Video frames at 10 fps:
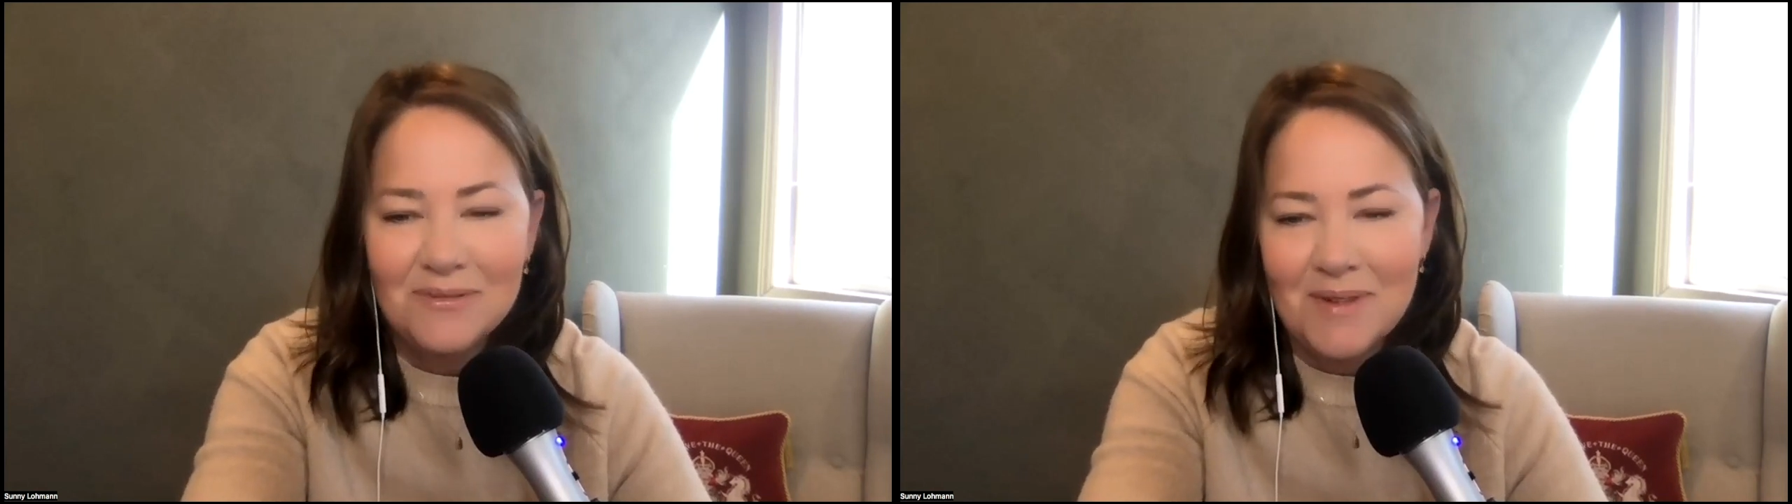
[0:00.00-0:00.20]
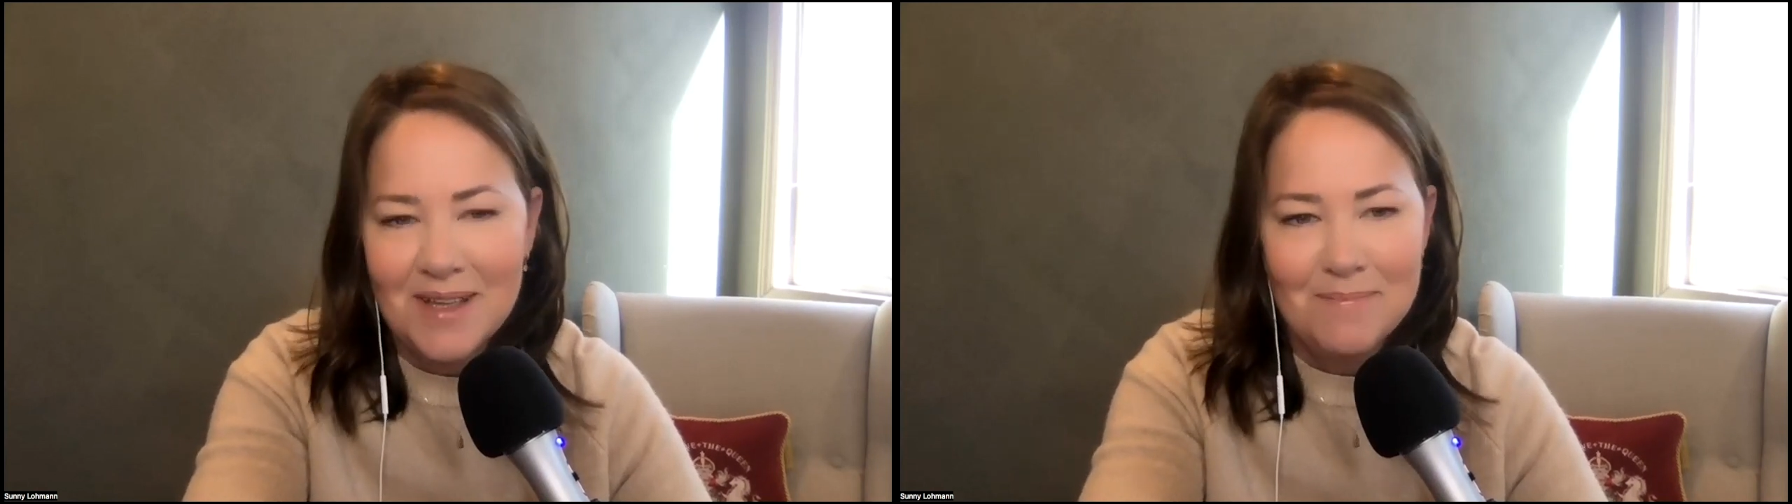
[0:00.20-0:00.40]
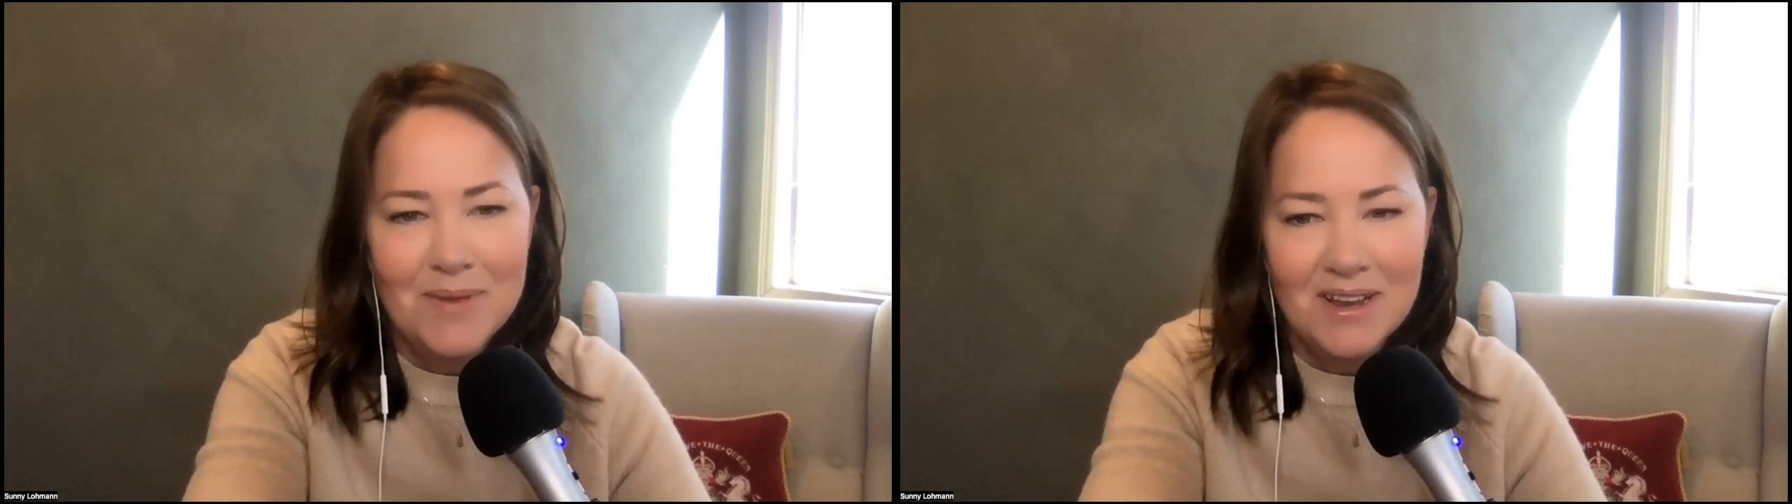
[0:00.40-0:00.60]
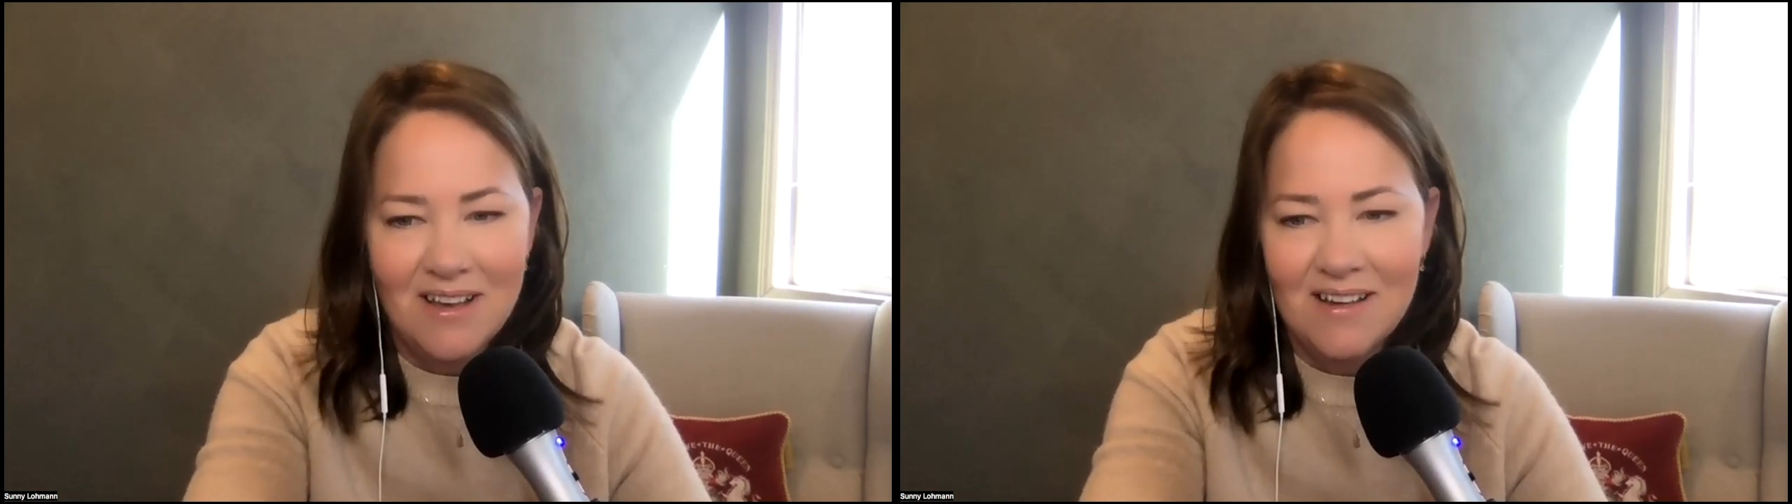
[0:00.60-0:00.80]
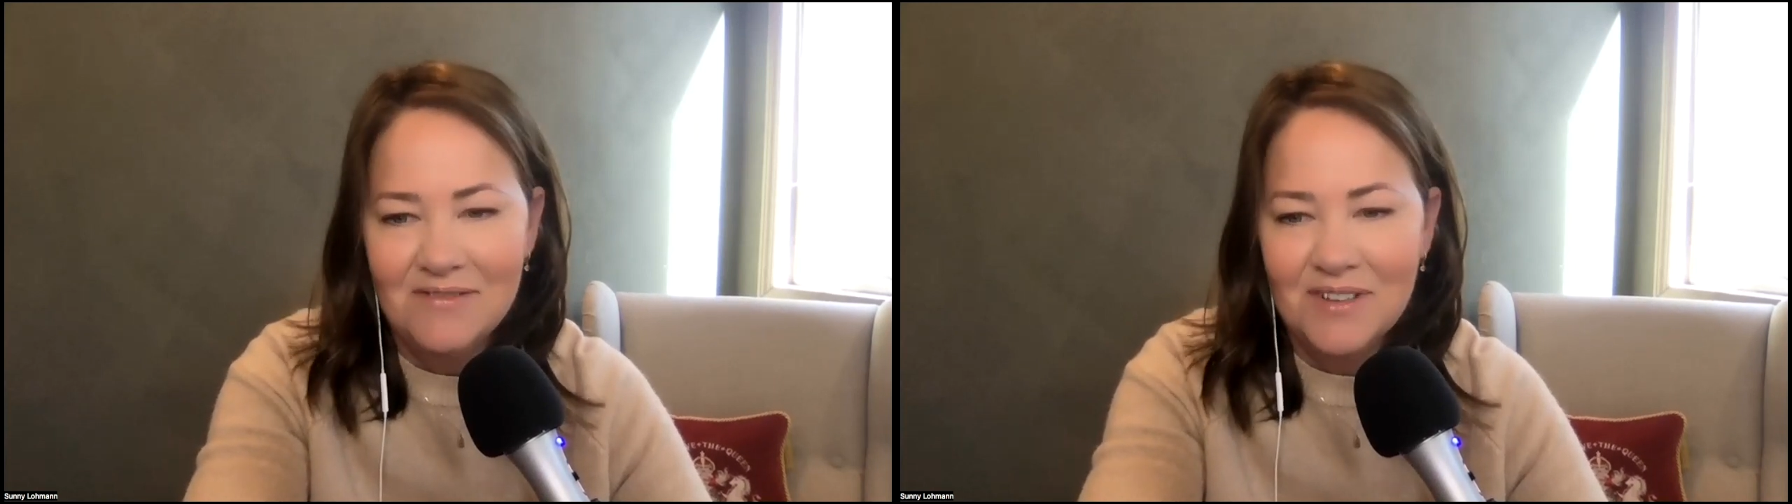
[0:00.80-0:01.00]
my butt
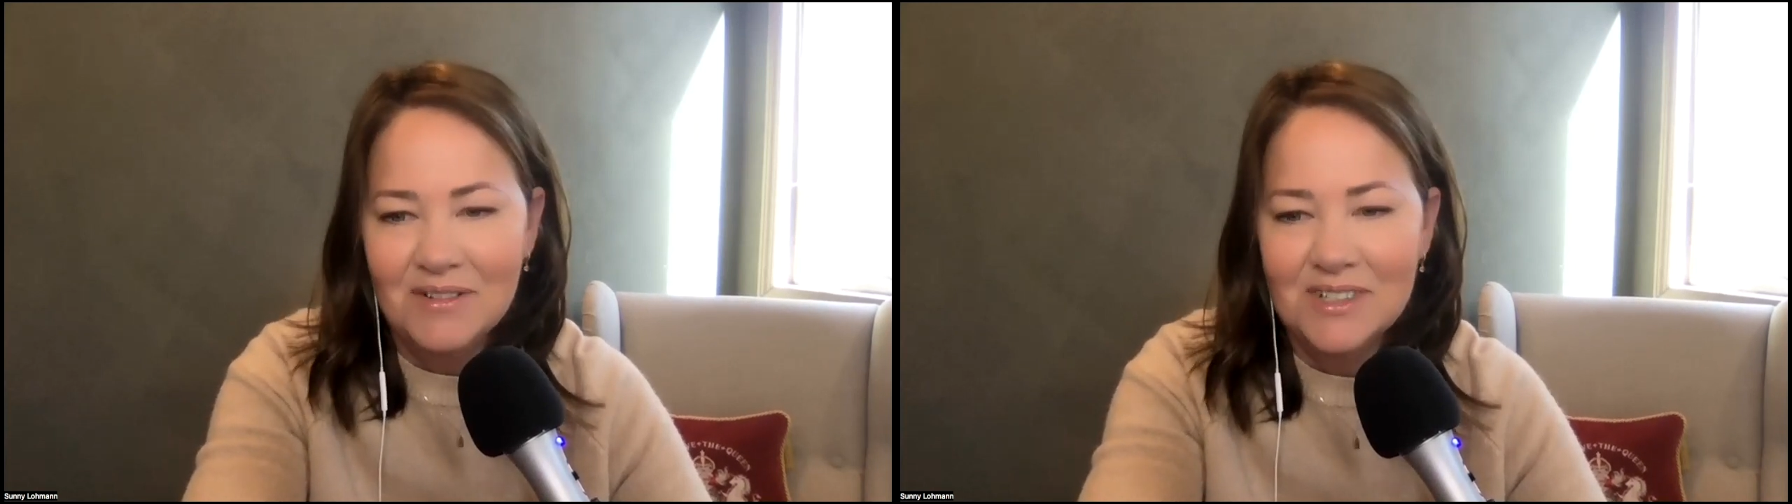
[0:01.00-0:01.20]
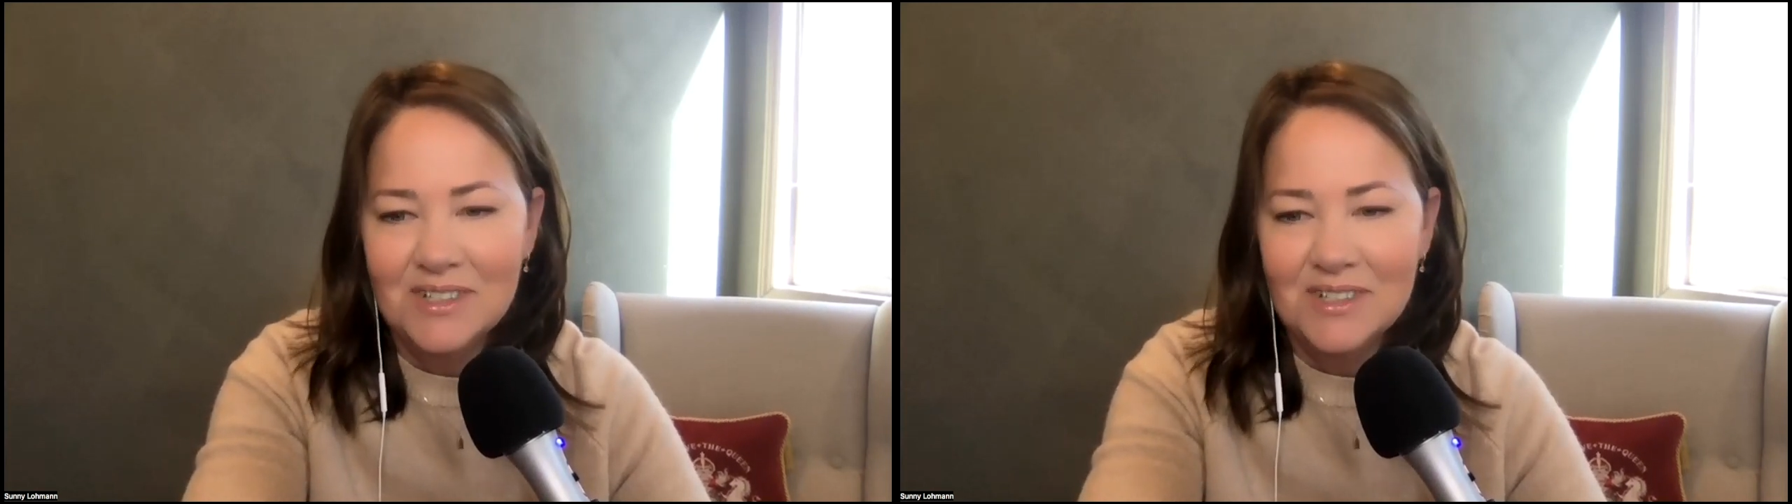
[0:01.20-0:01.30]
off. It was